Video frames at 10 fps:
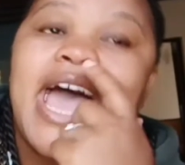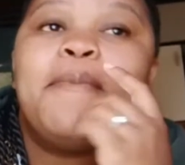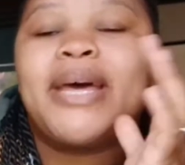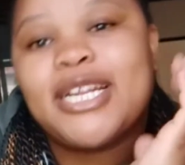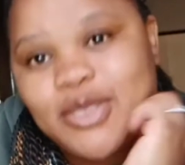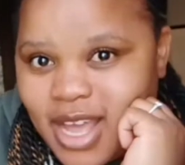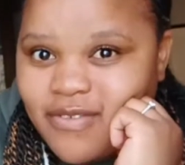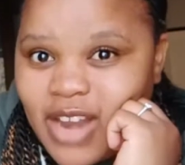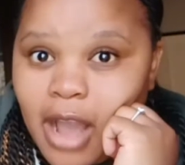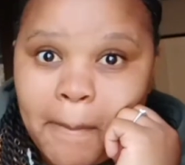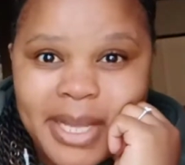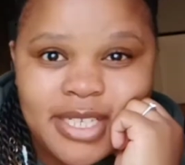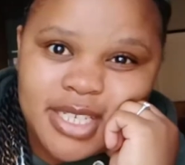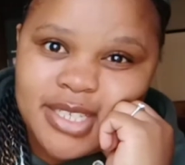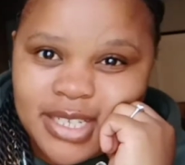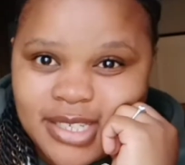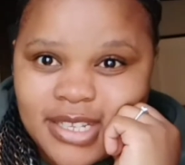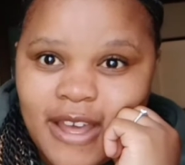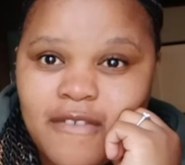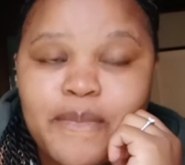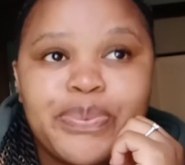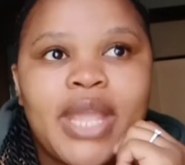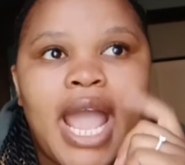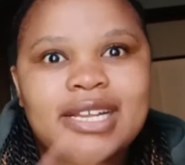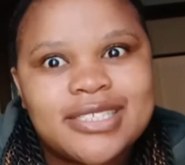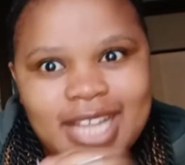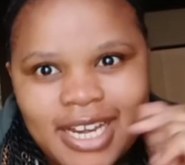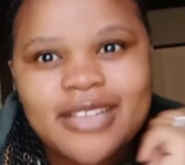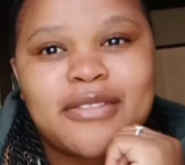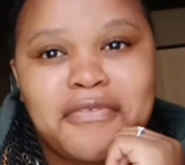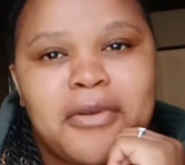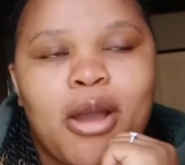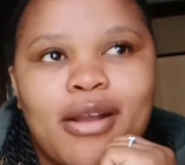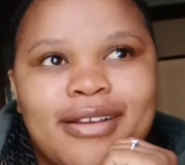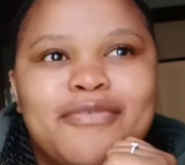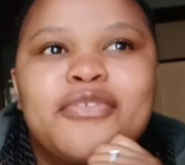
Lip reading: But I do have like pictures and stuff. I actually started the vlog,